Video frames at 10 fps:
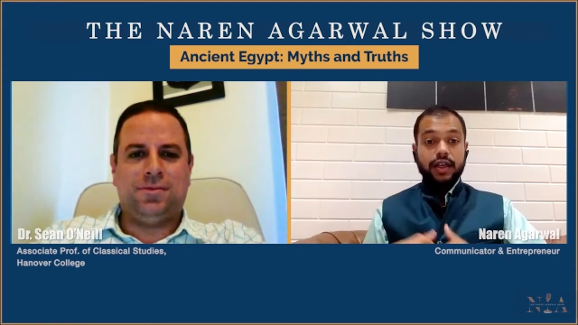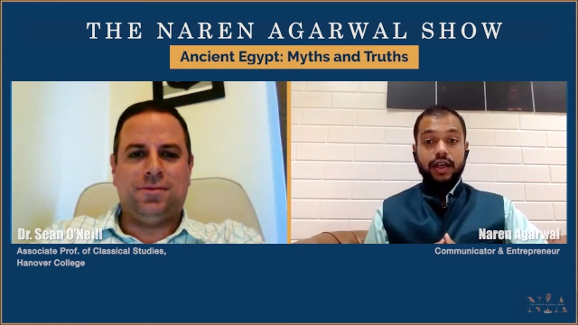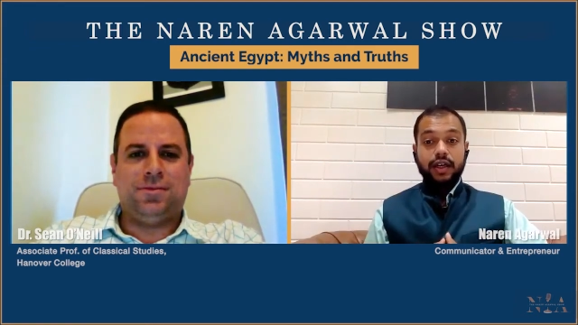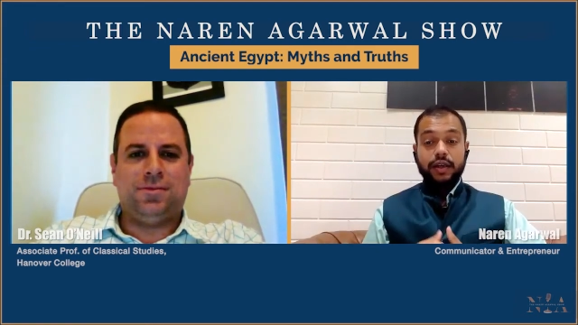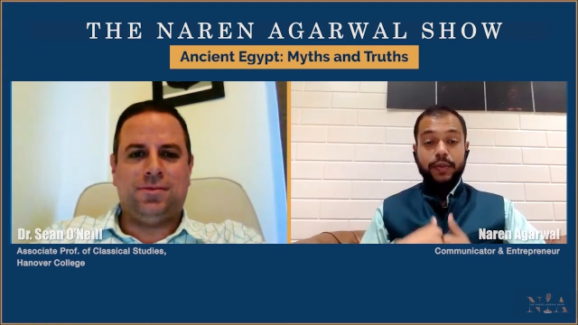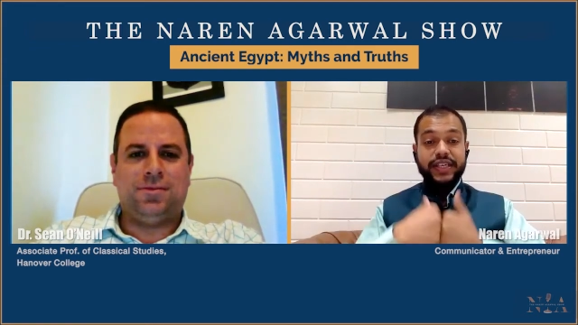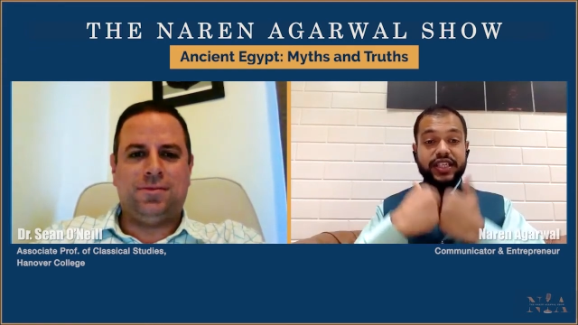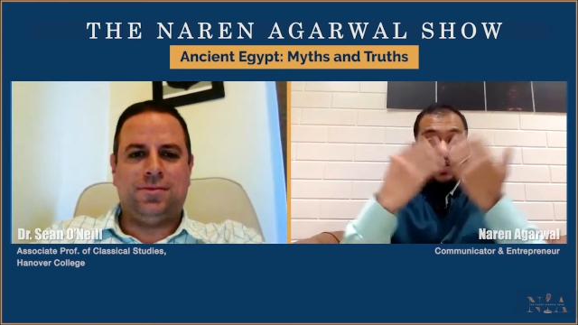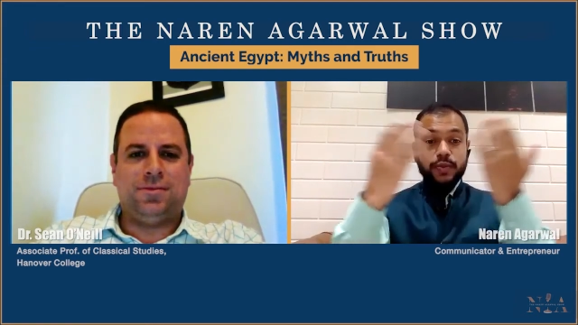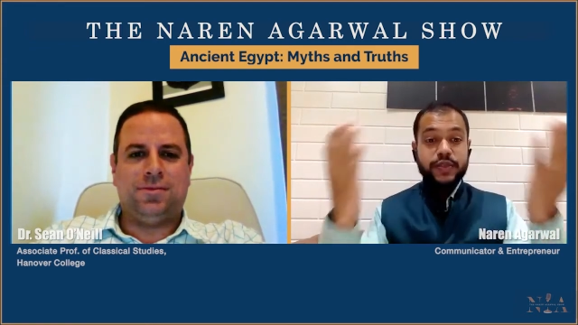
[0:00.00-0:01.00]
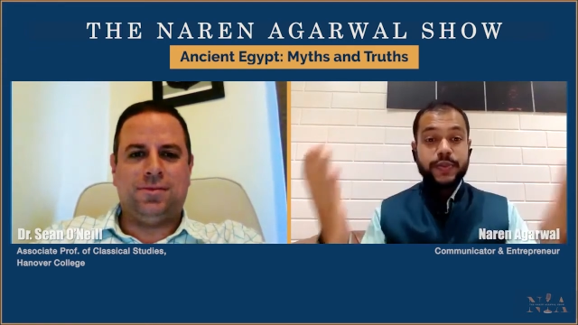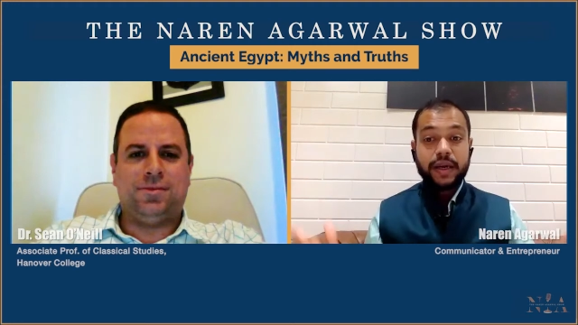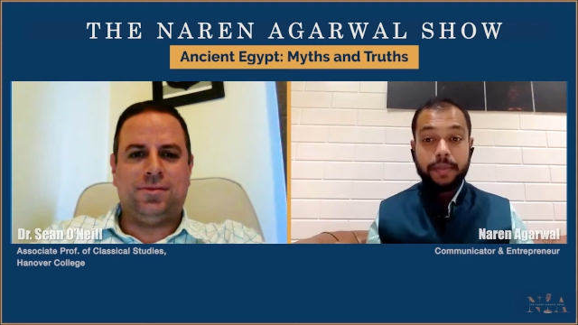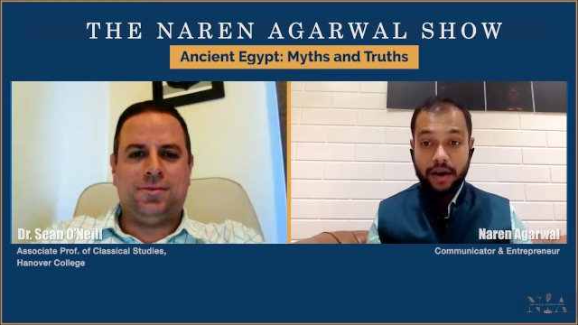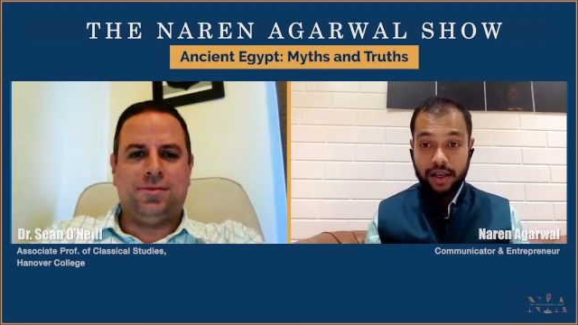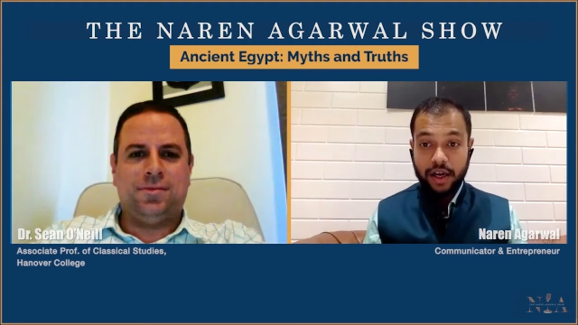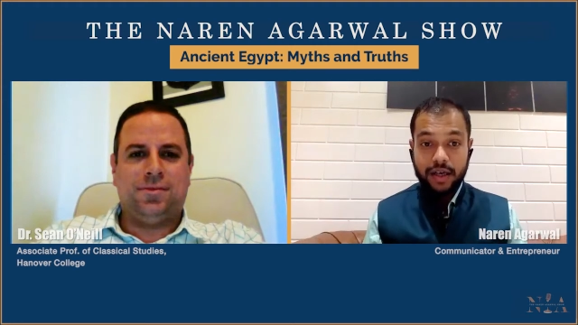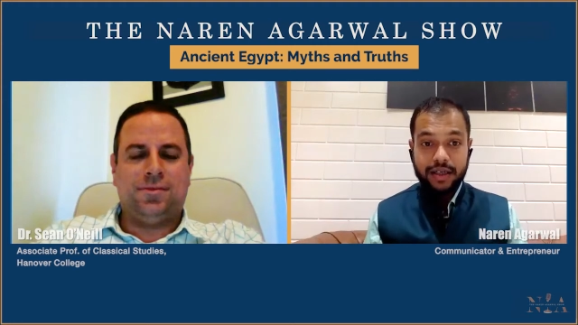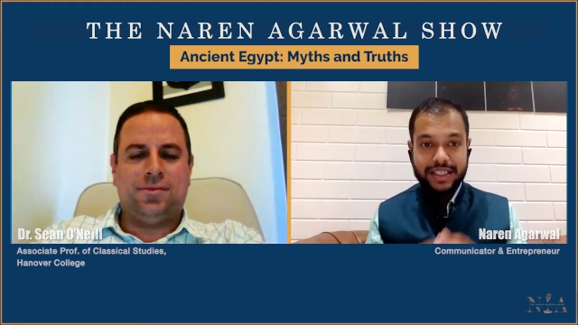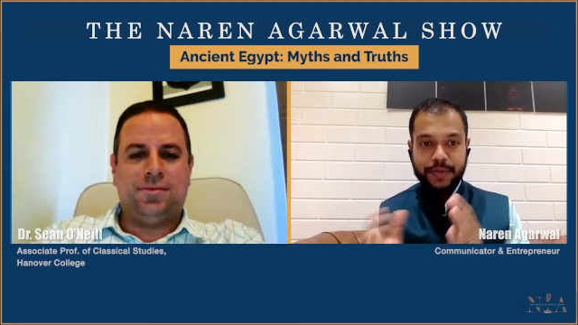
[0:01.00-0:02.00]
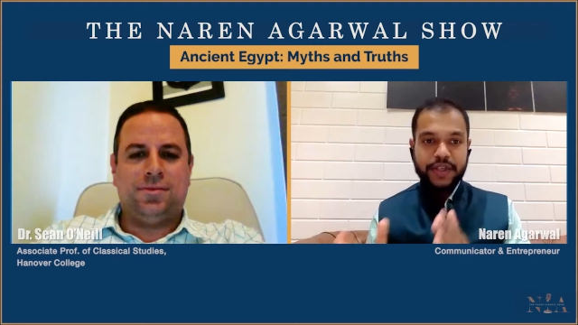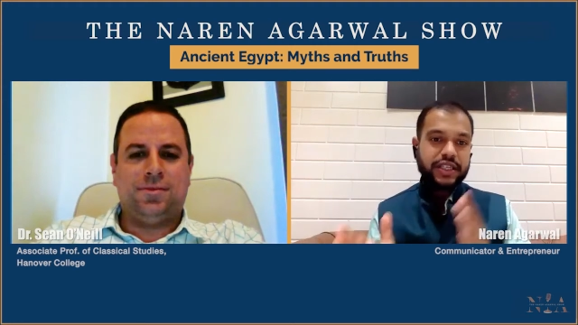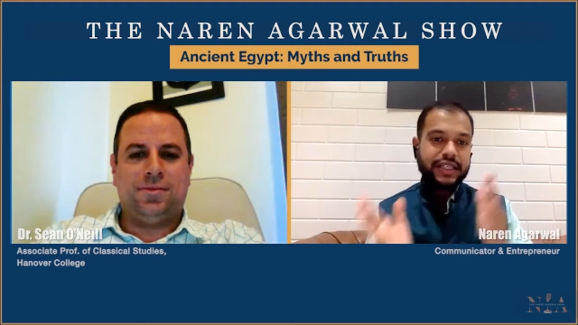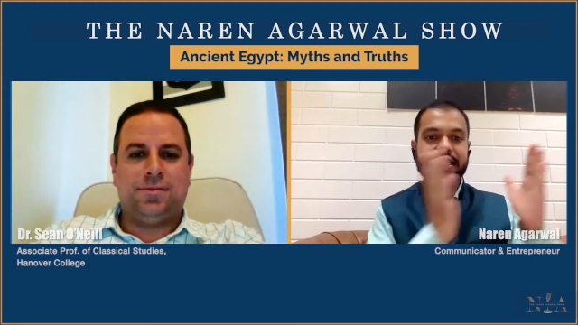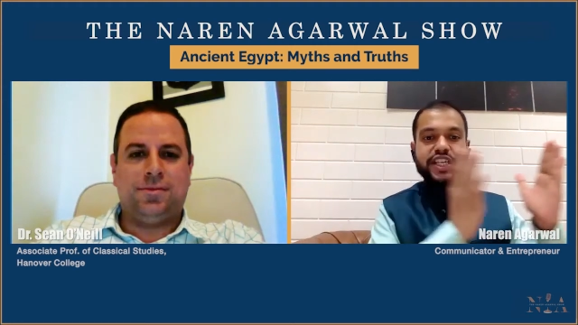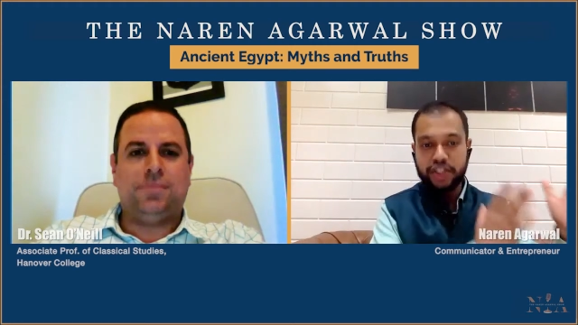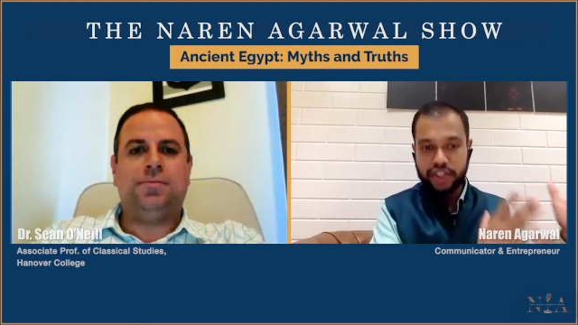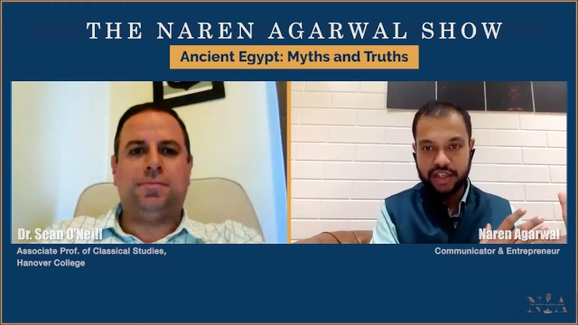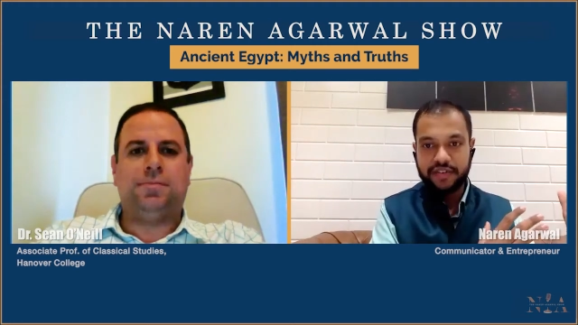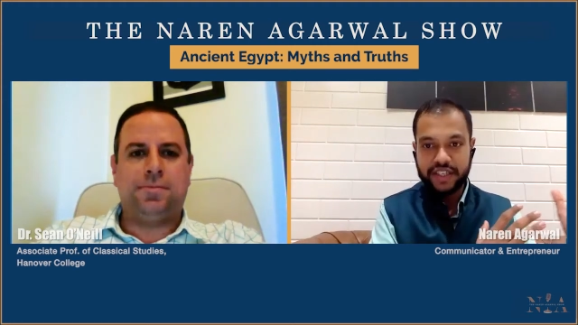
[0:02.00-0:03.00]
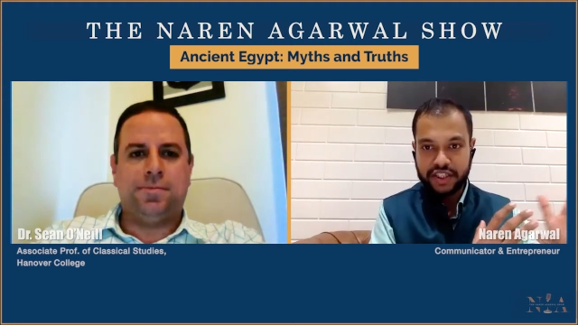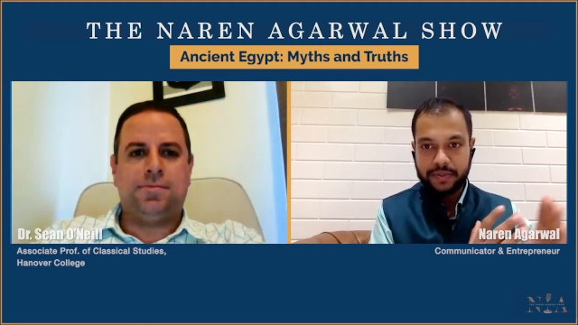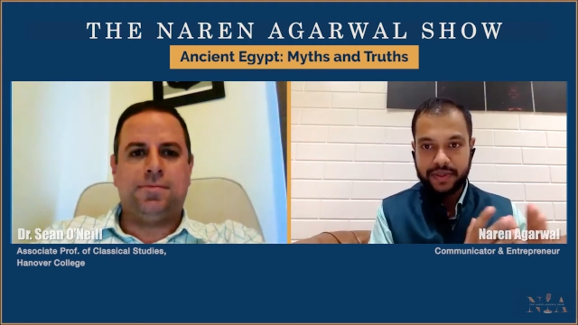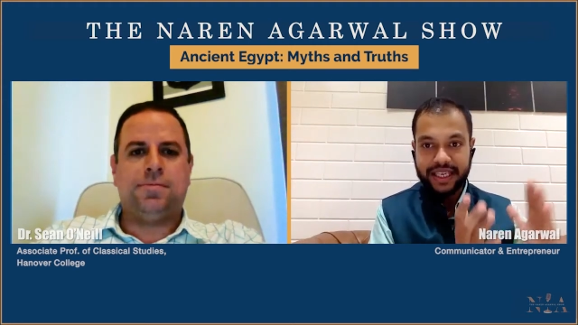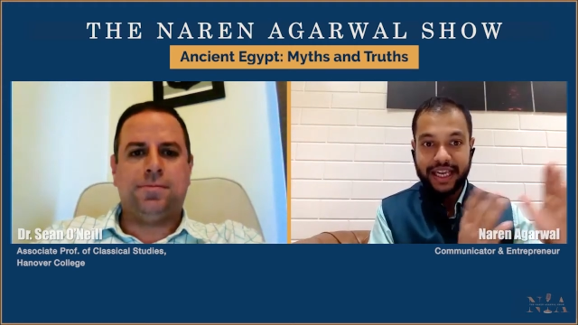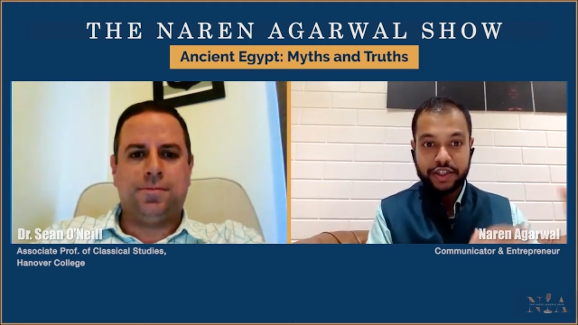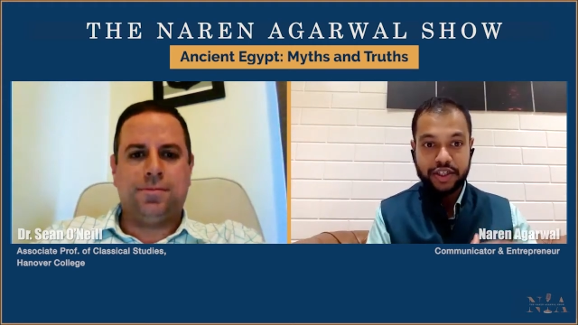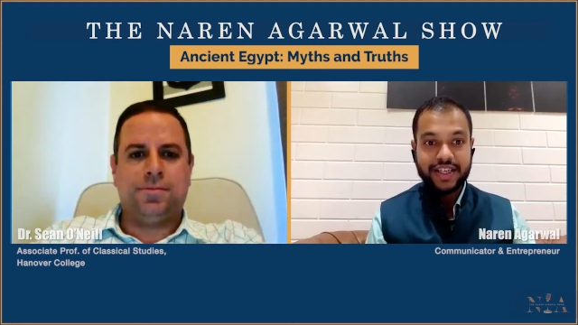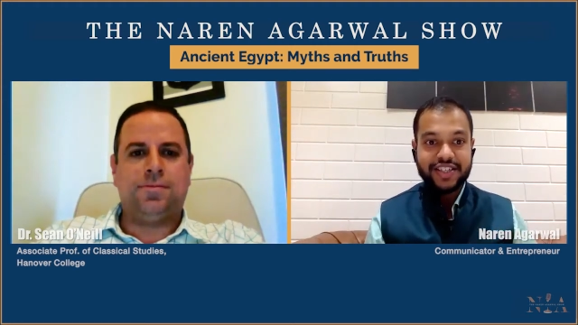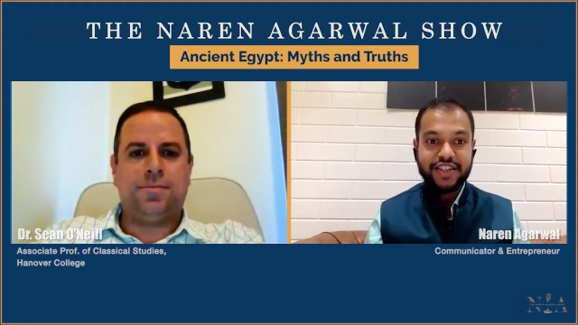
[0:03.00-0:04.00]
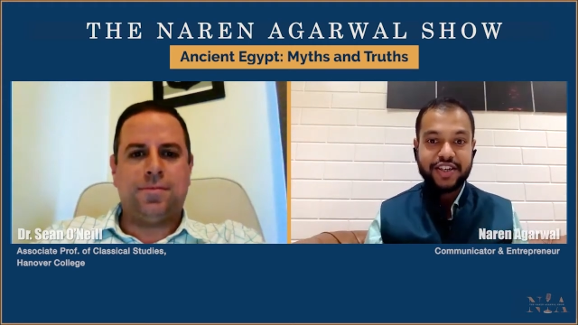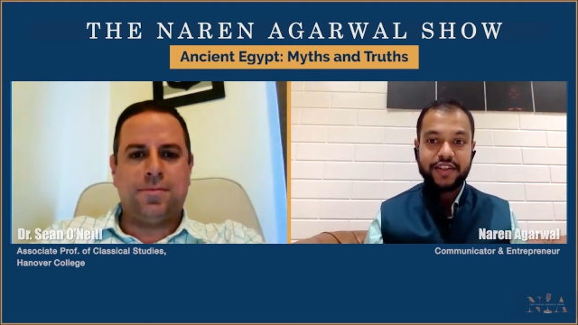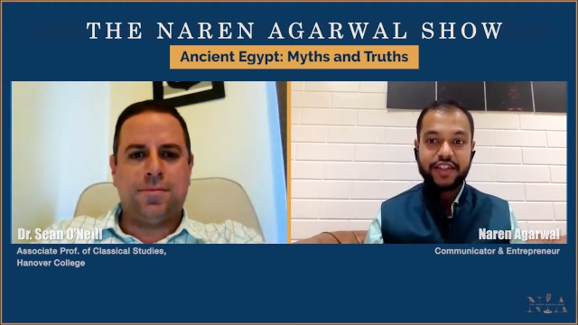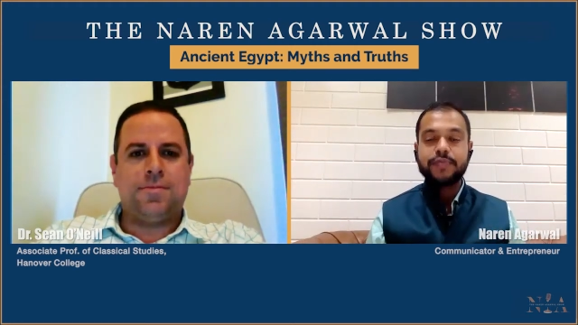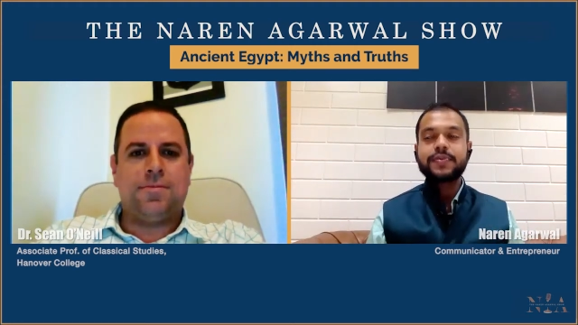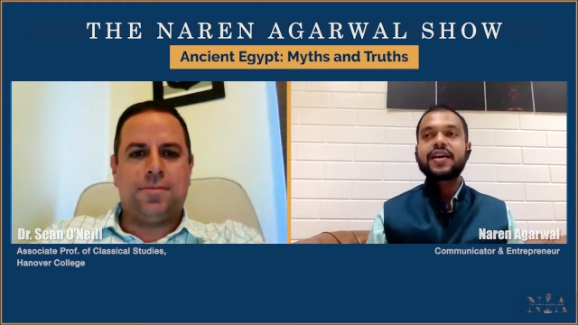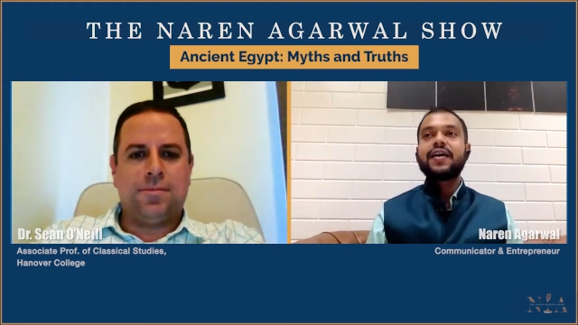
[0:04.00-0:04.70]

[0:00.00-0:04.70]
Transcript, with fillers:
Speaker 1: uh, that we, we speak about a lot, especially the history of Egypt, the ancient history of Egypt.